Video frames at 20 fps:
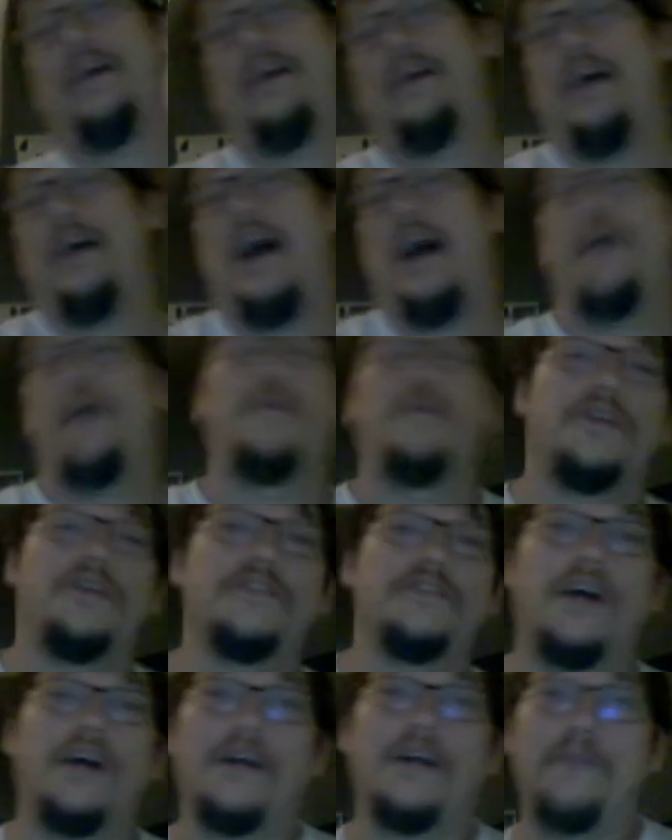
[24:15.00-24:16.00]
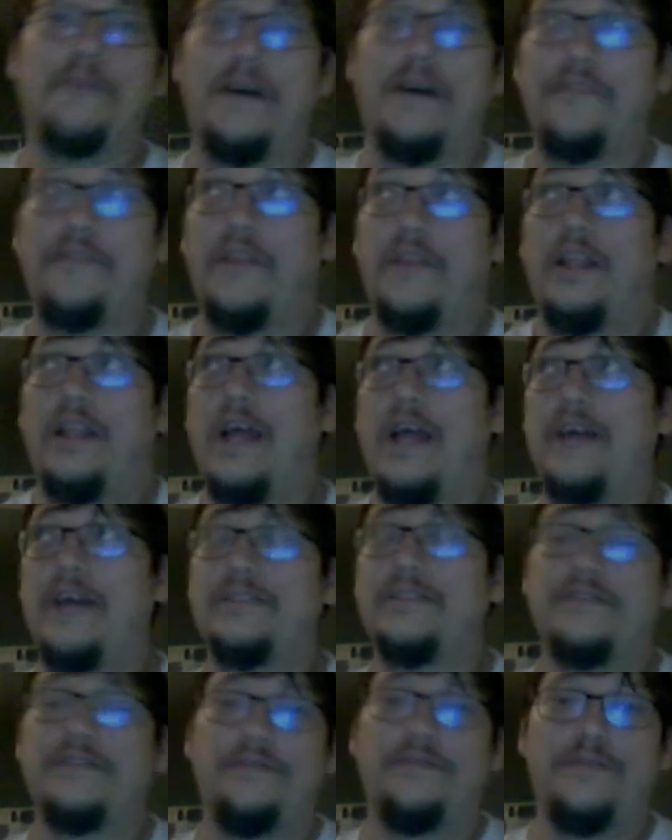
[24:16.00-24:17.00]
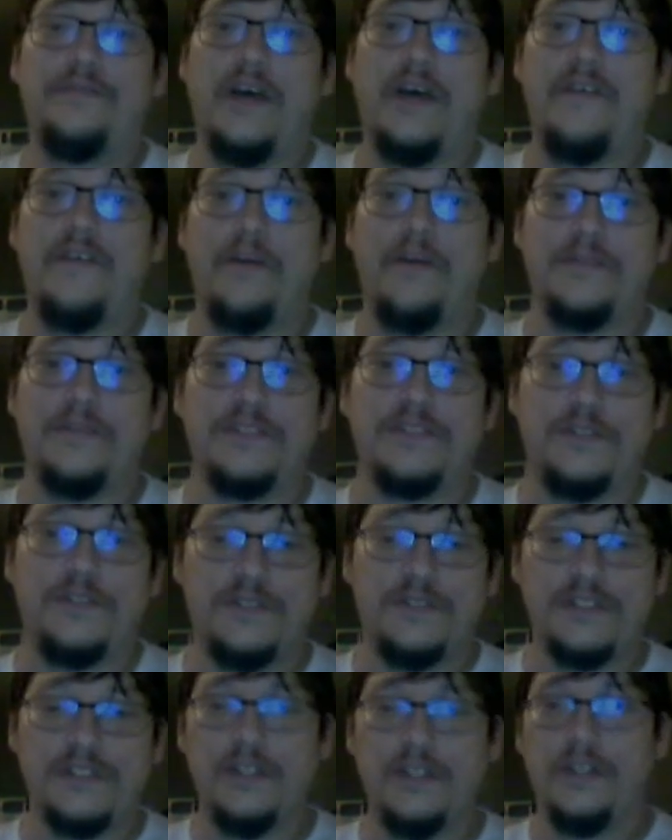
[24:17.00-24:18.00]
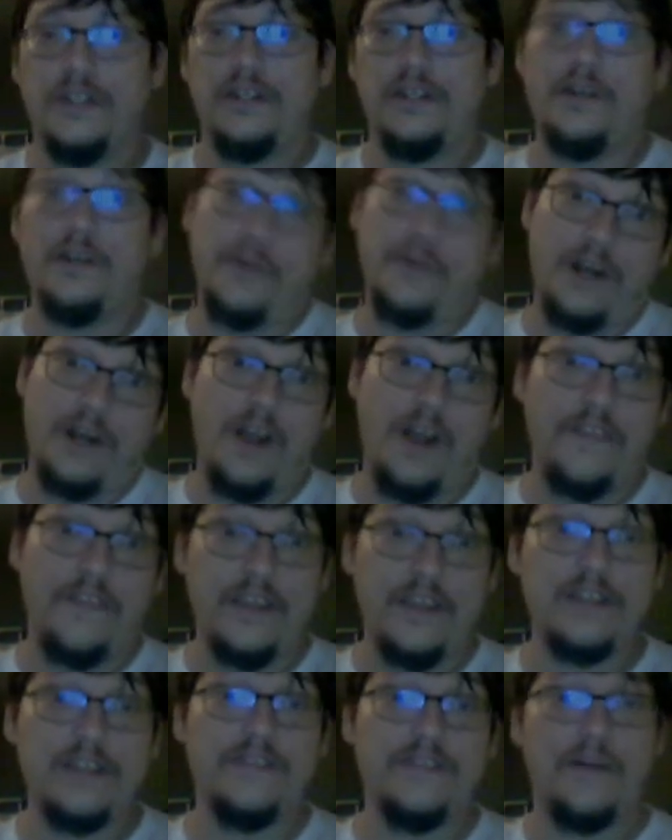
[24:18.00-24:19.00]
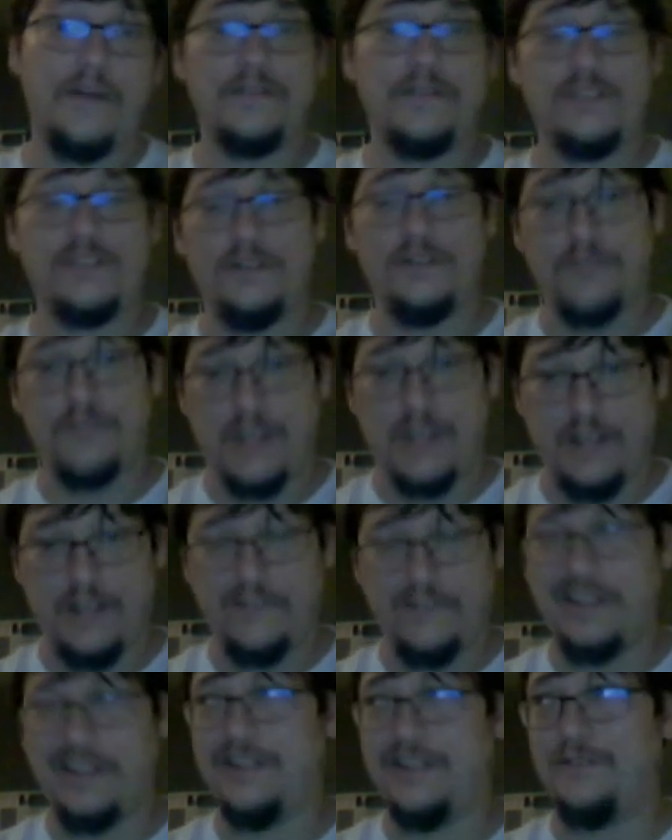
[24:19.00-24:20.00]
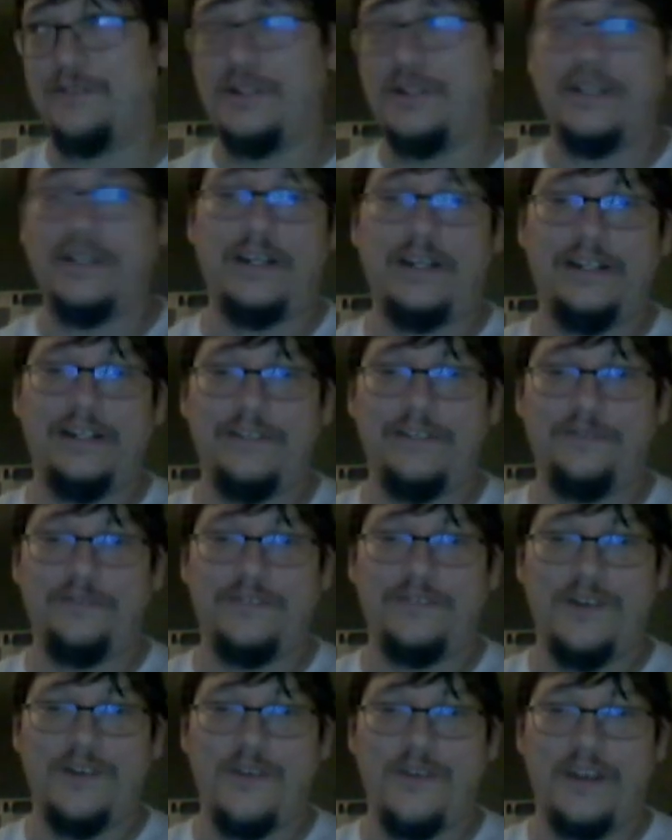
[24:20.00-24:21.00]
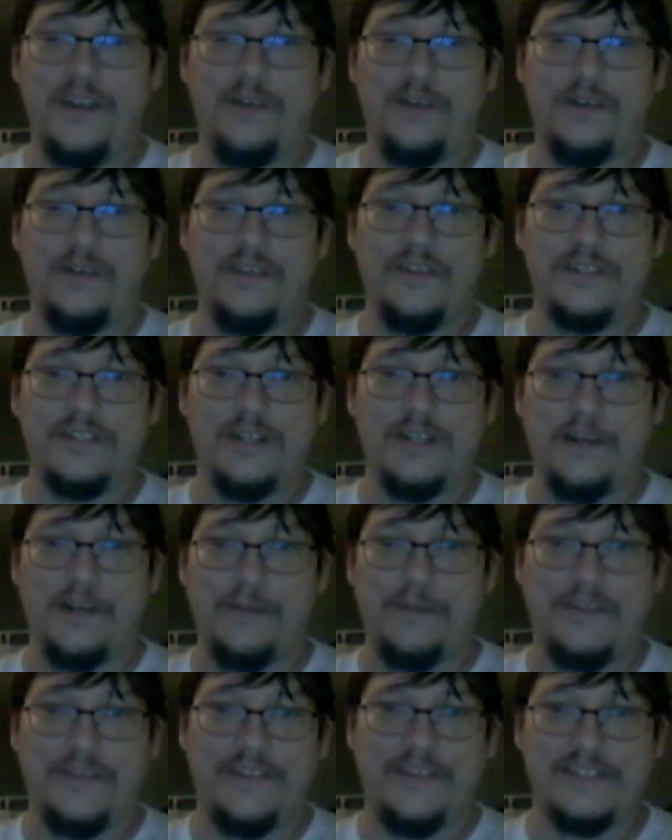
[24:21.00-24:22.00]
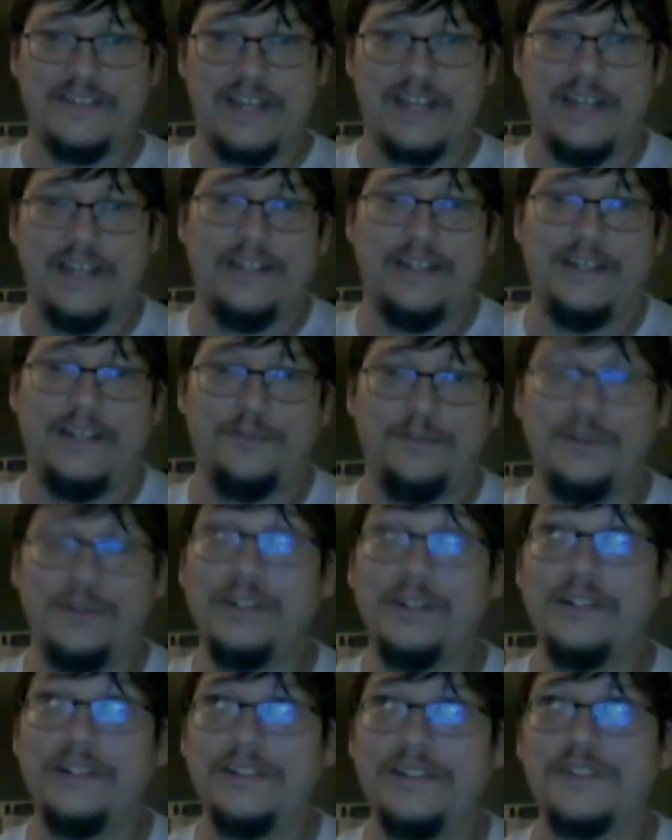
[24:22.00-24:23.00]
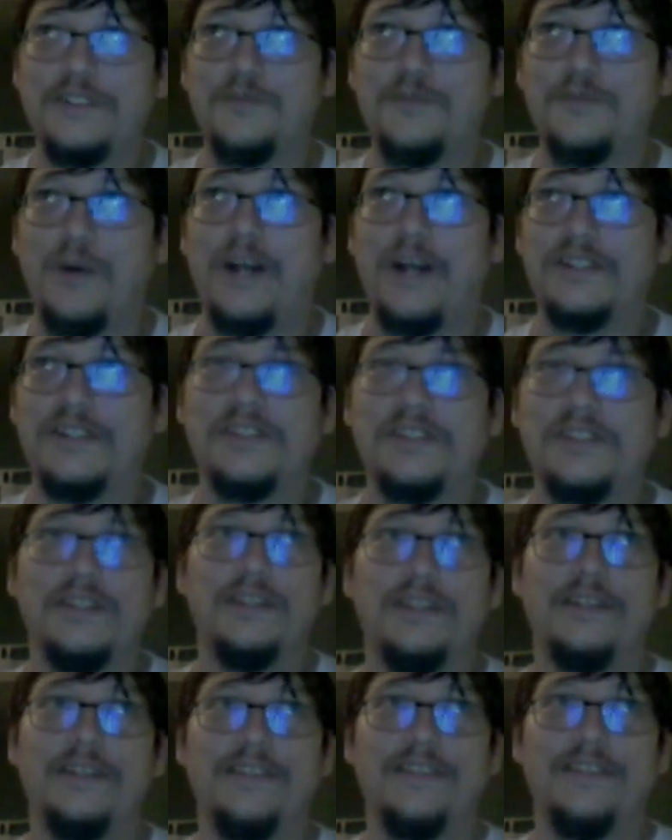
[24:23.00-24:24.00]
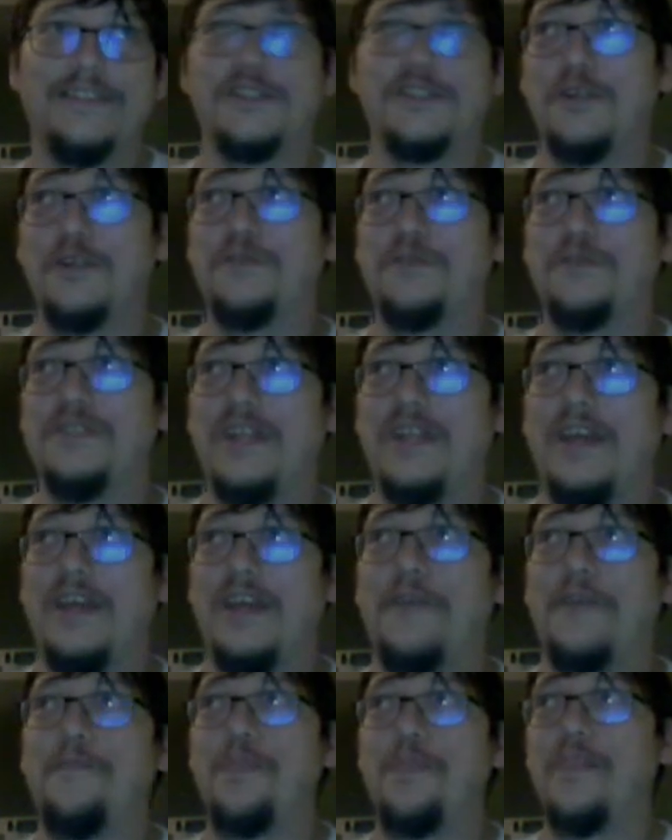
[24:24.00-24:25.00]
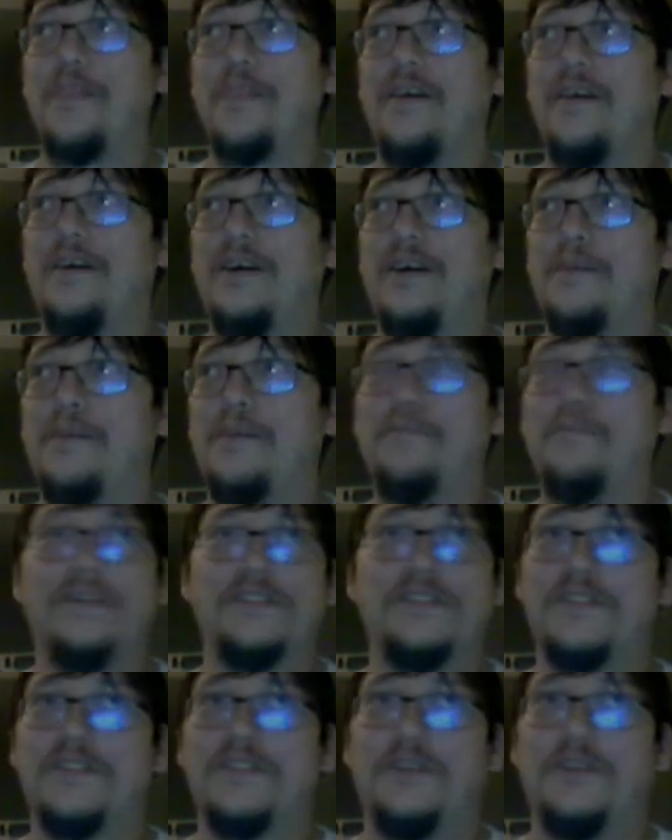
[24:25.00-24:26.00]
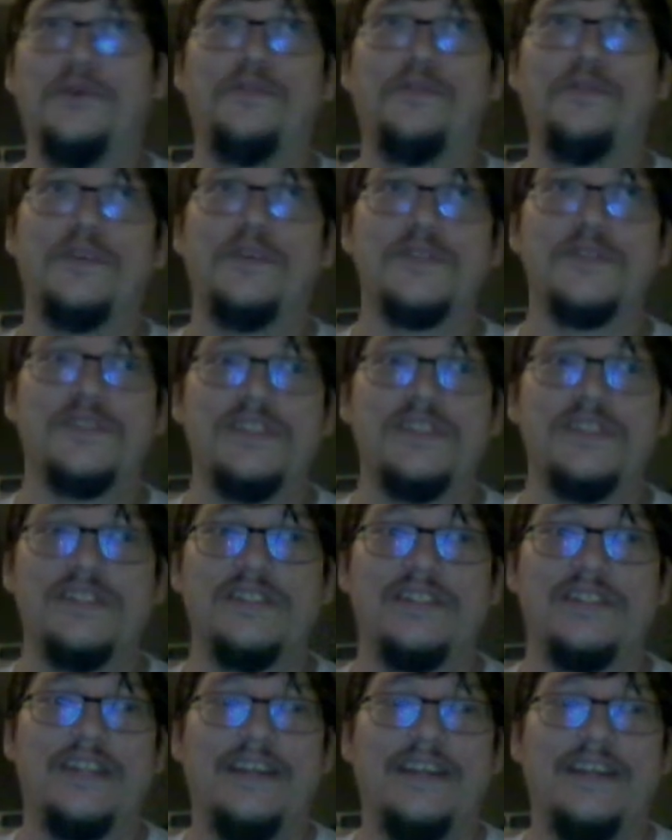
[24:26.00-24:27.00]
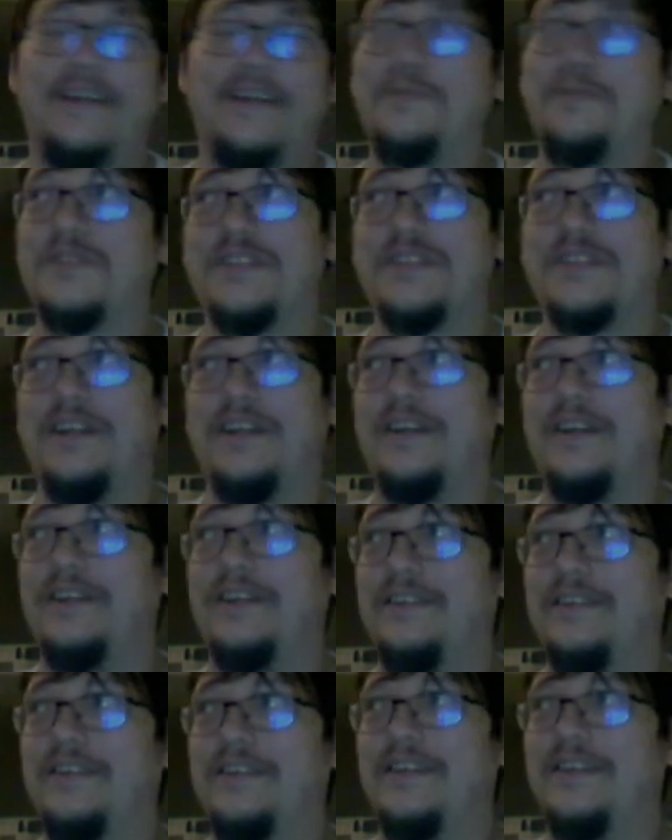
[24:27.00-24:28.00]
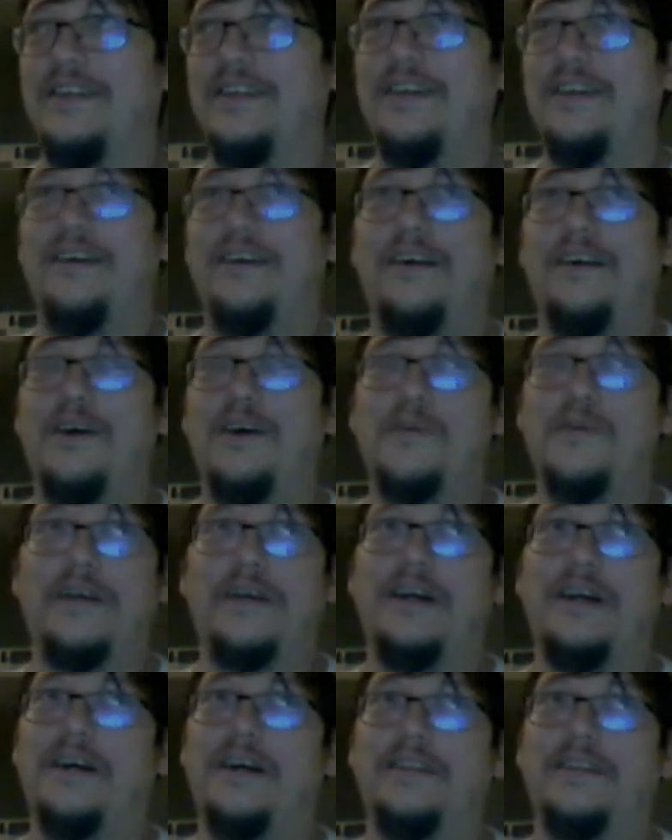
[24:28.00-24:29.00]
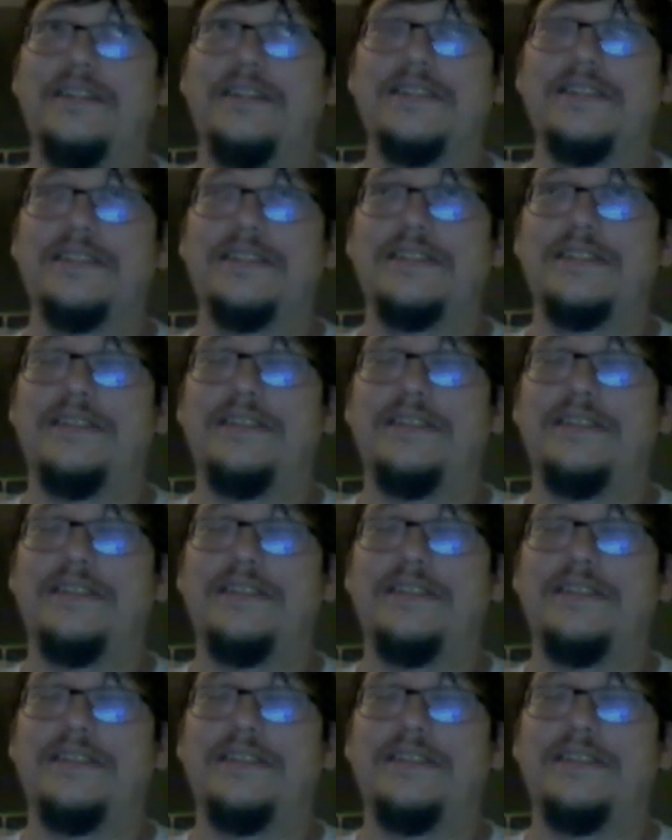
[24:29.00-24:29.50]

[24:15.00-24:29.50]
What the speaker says: I want to talk about for the last 5 episodes. Here we are at the end of episode 5, and really I don't even know that I wanted to talk about this. I really just watched this show today, binged the whole first season, and I'm just like, oh my god, this is